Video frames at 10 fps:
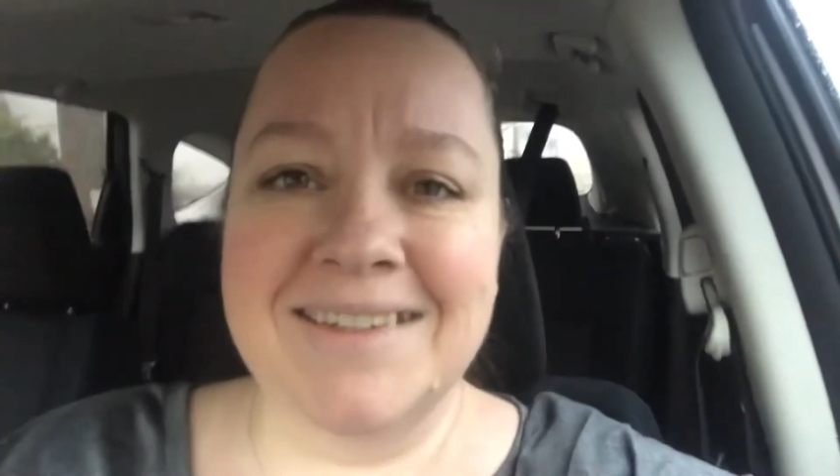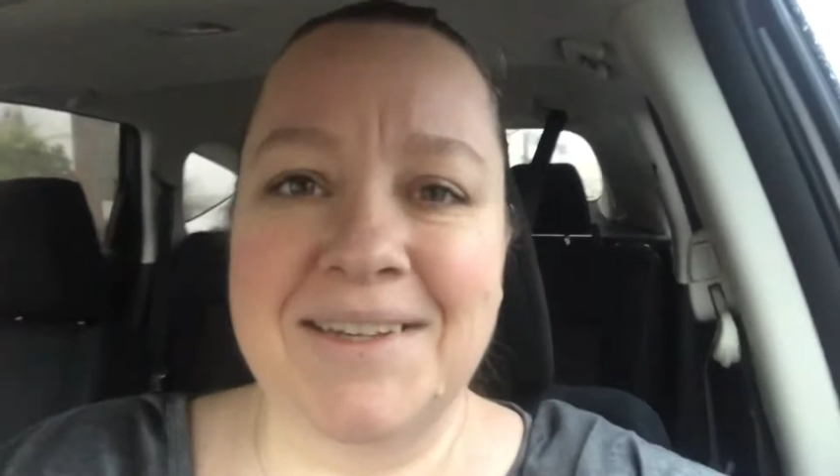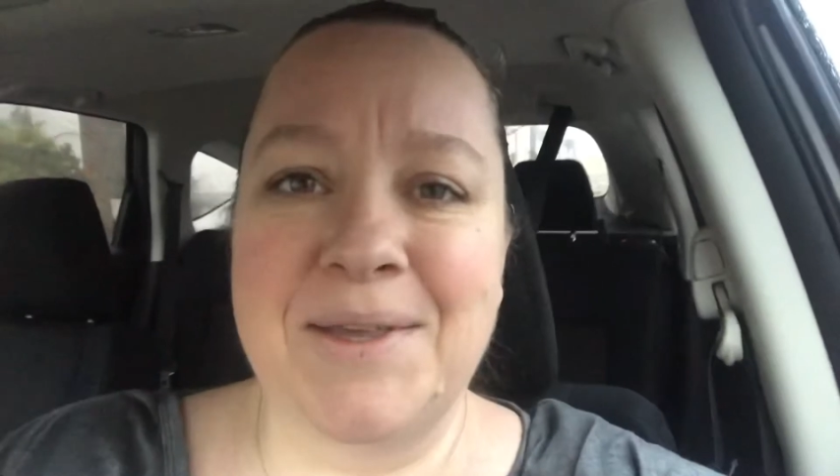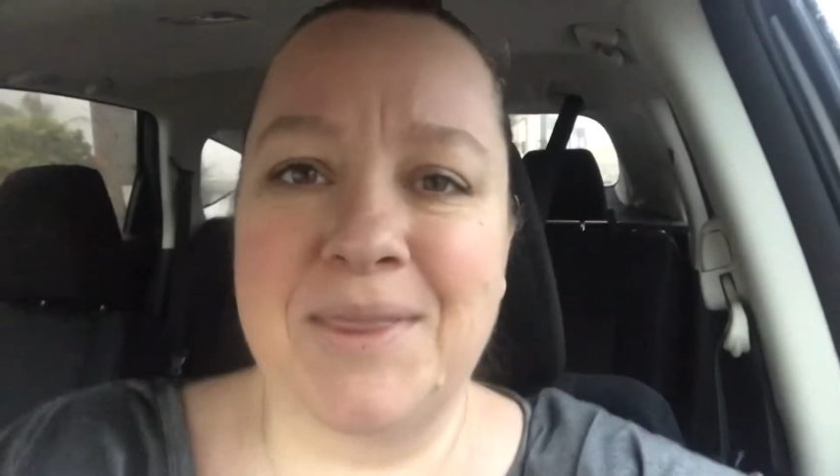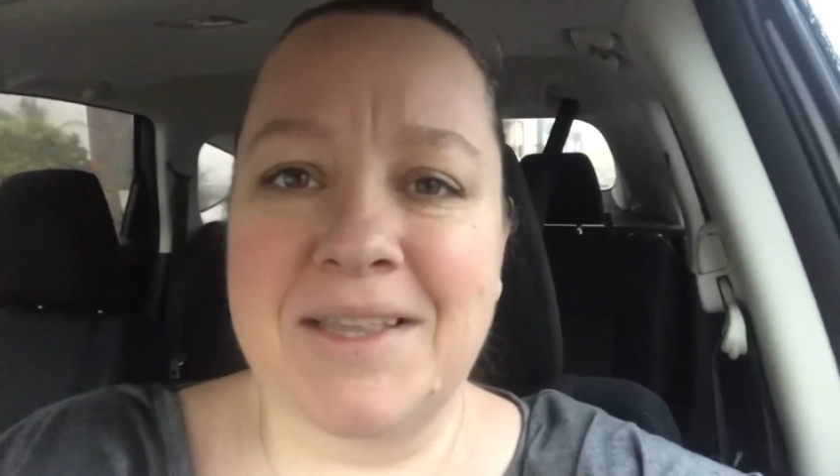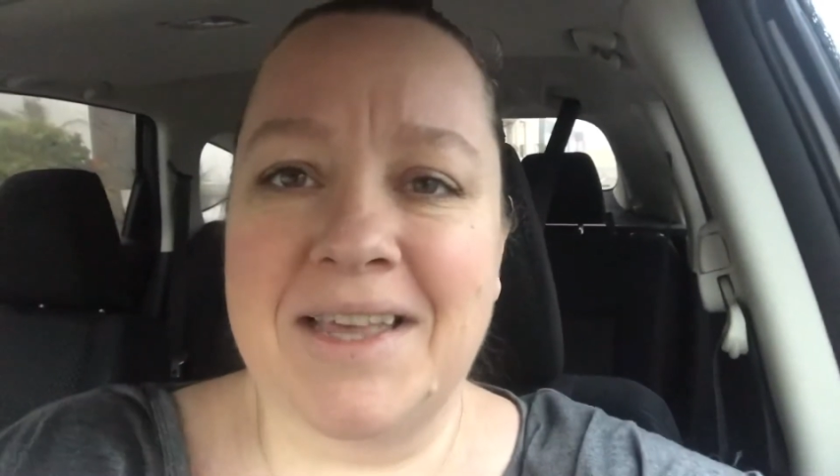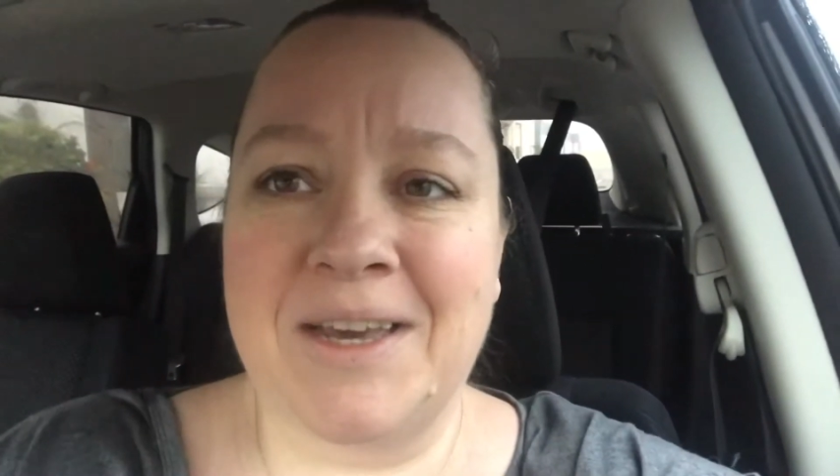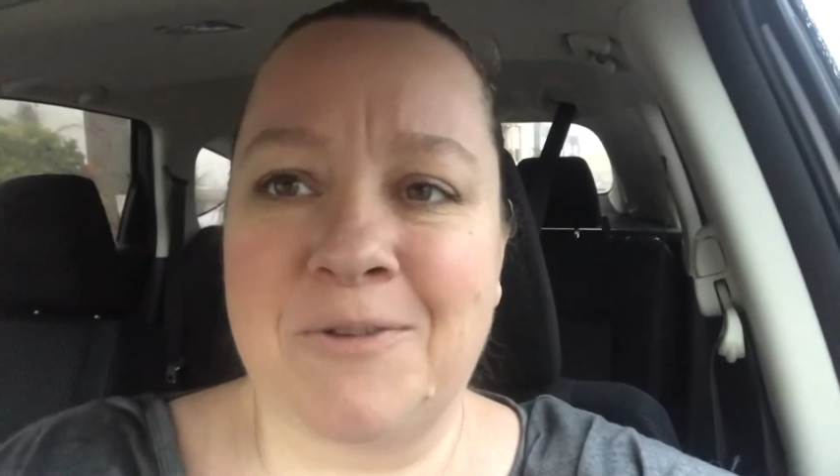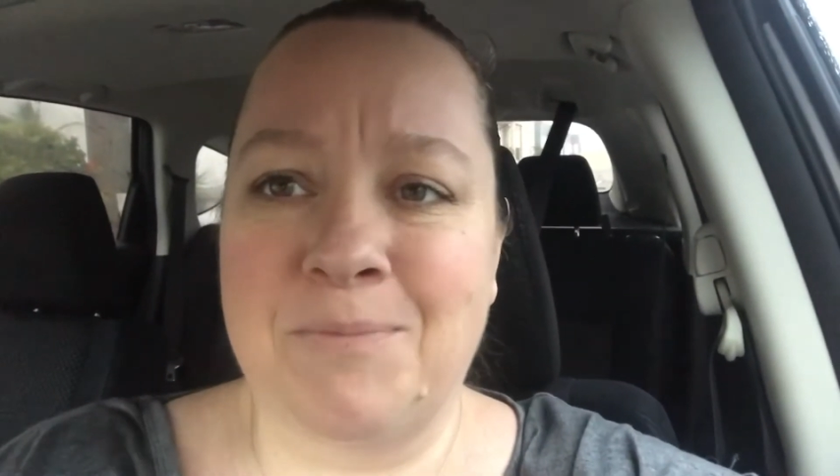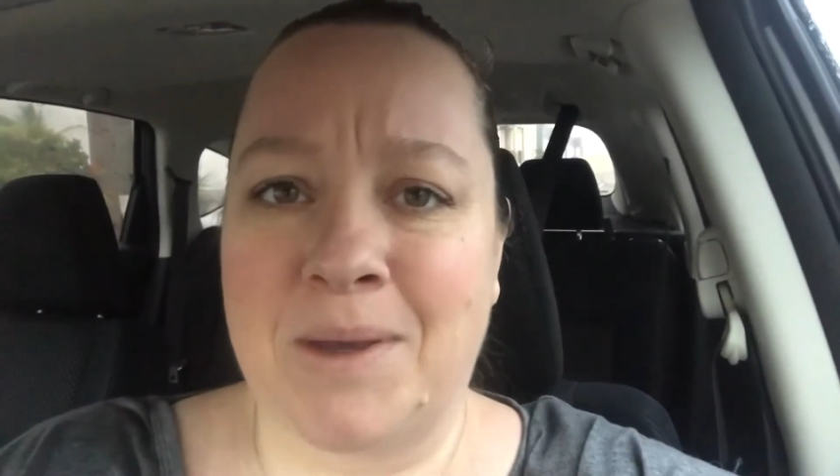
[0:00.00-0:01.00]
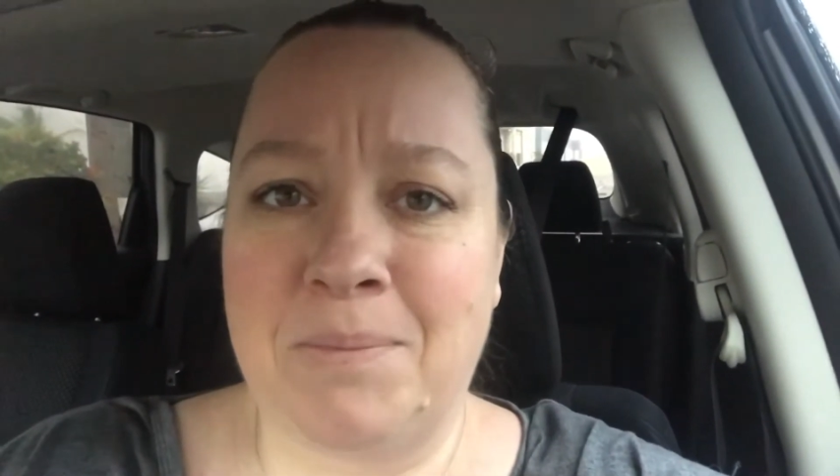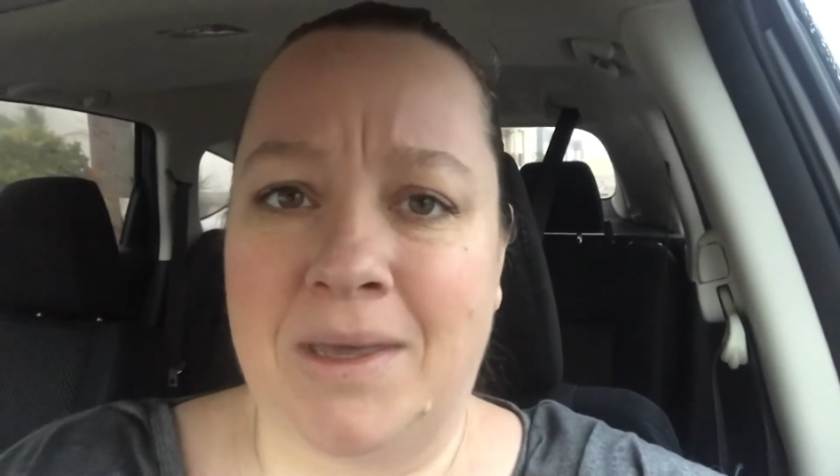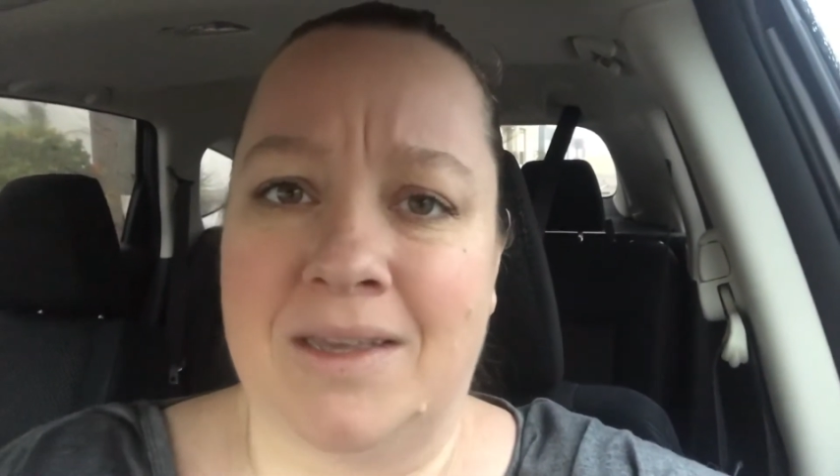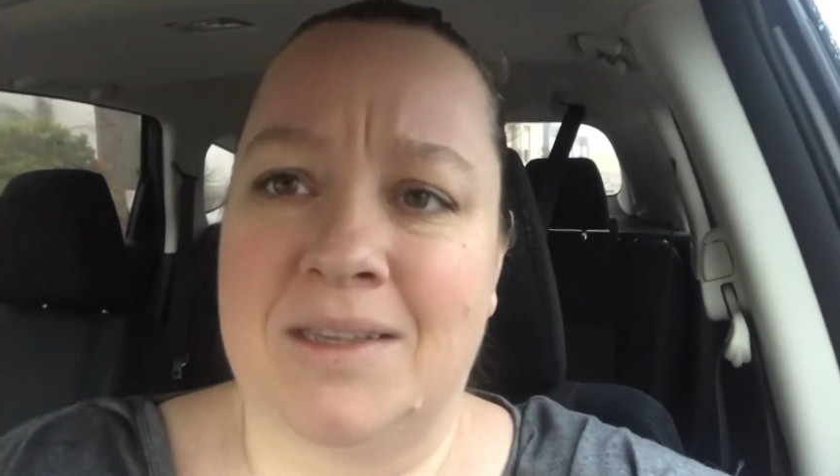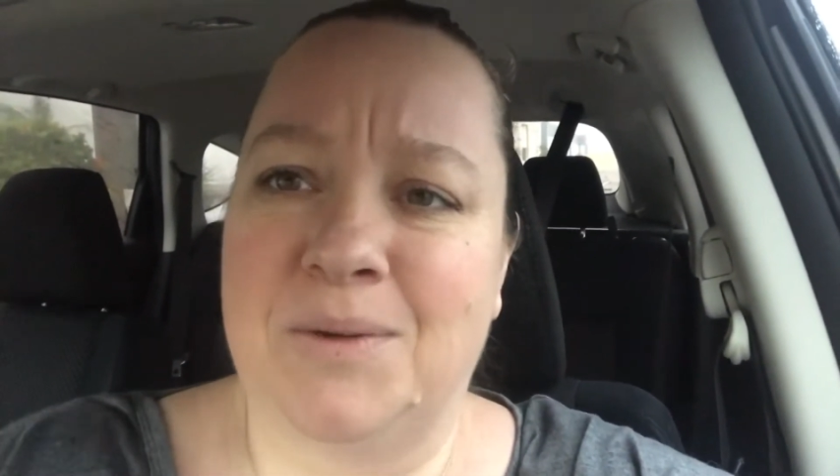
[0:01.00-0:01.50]
in the leg of my
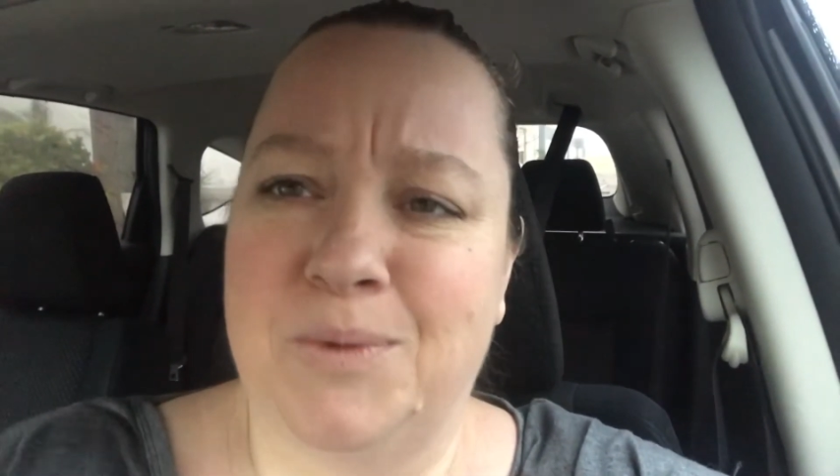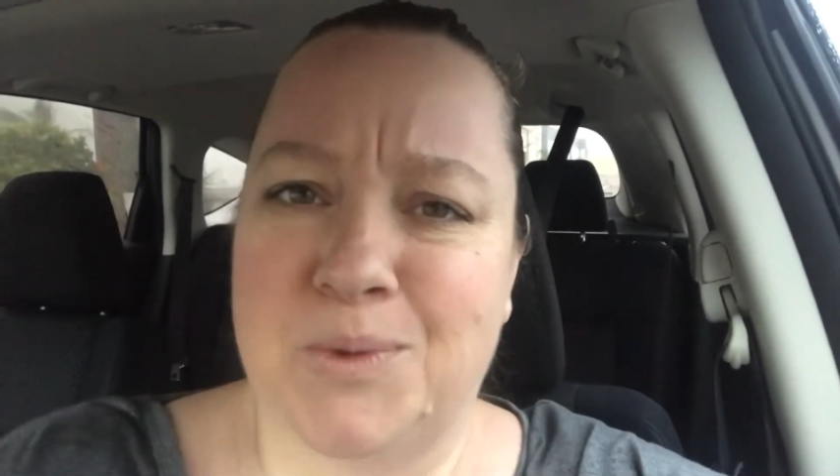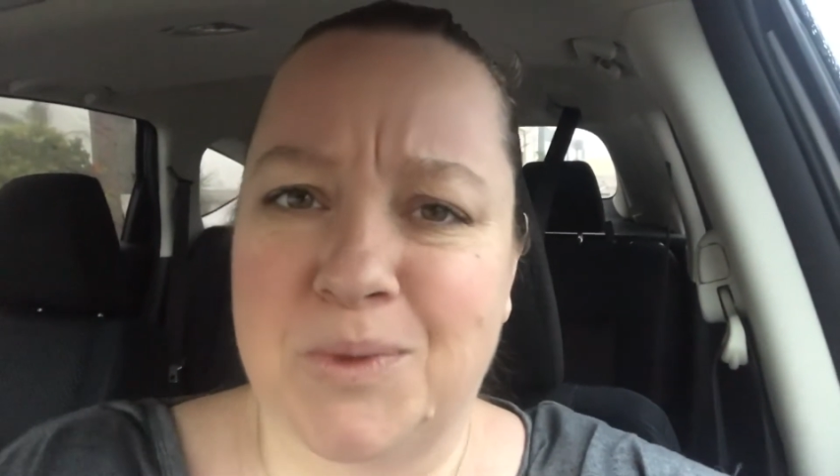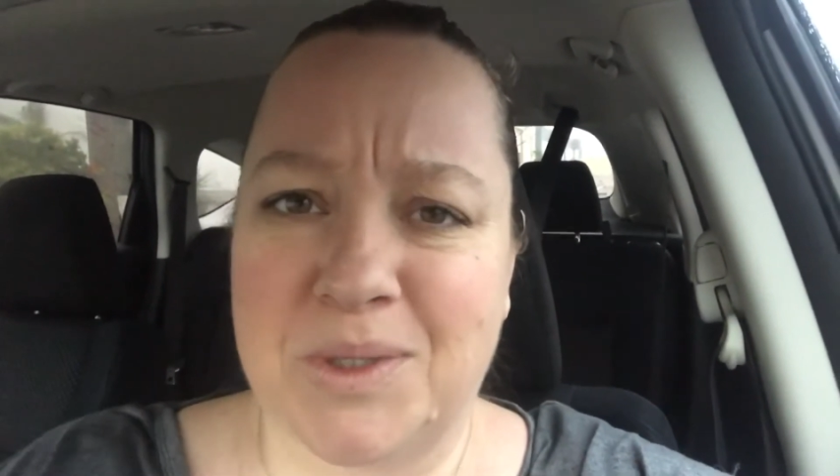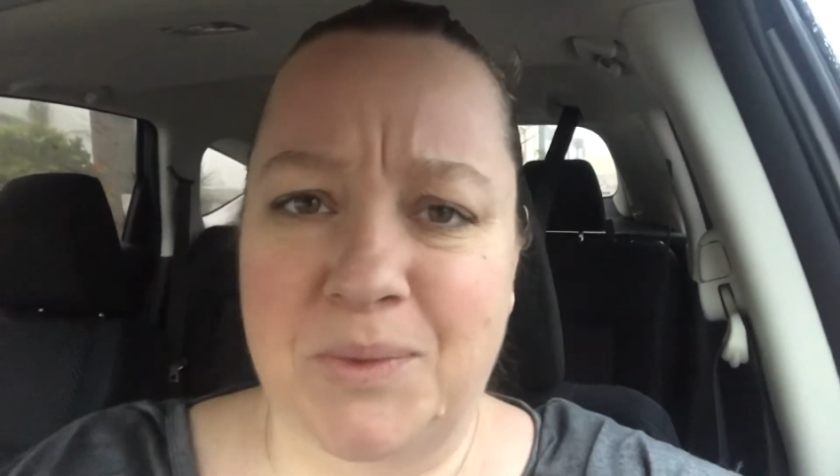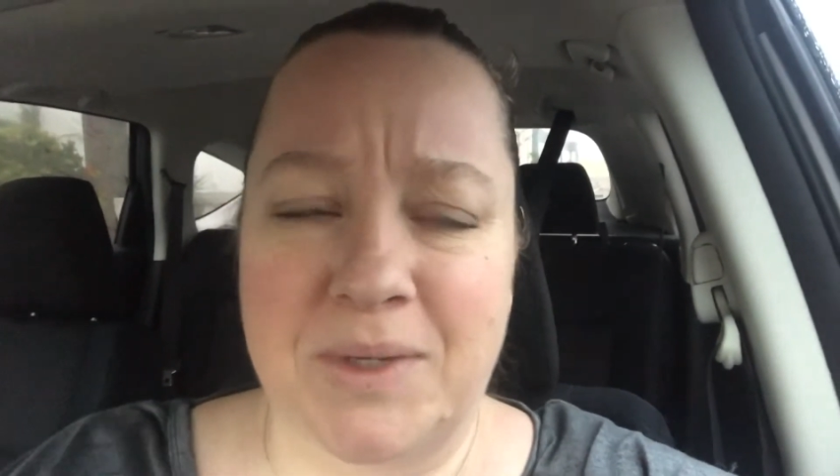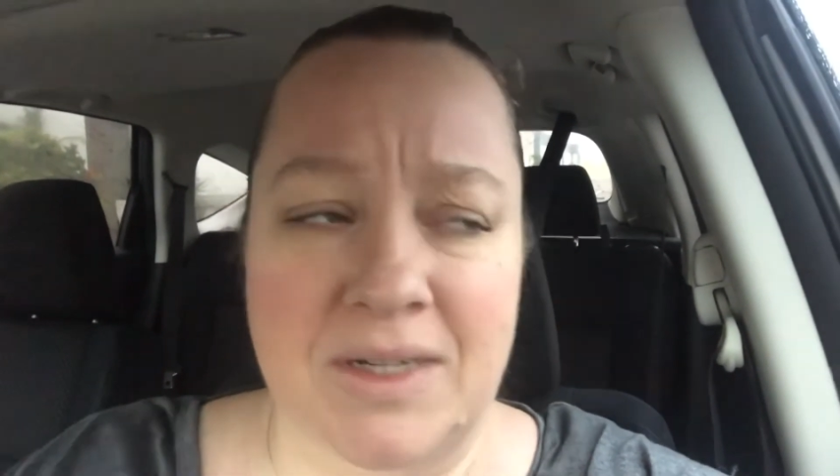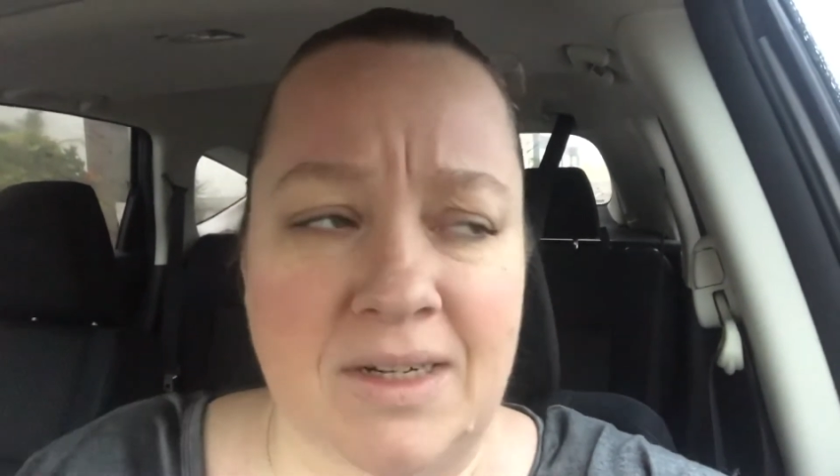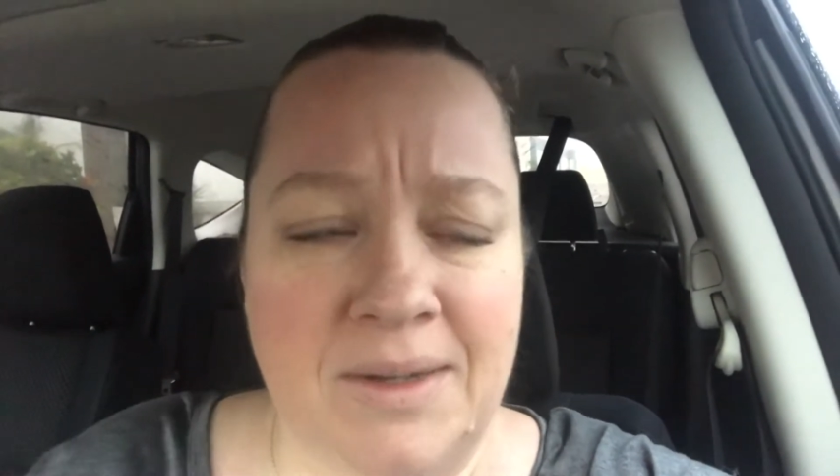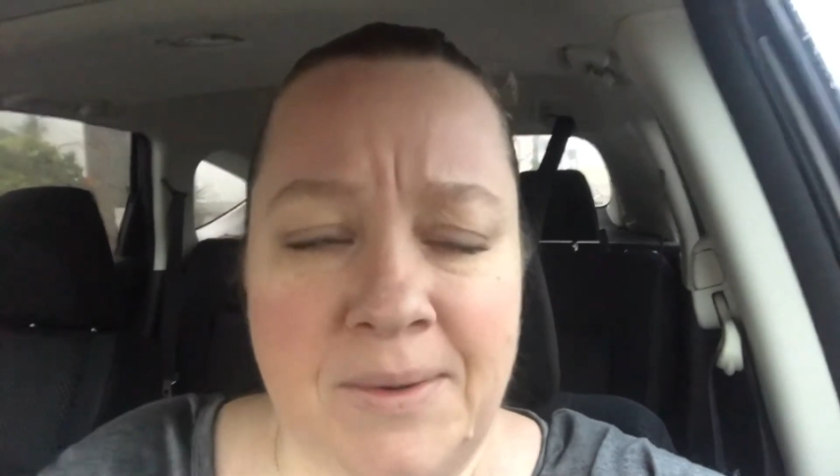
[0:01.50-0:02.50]
pant. It was really weird.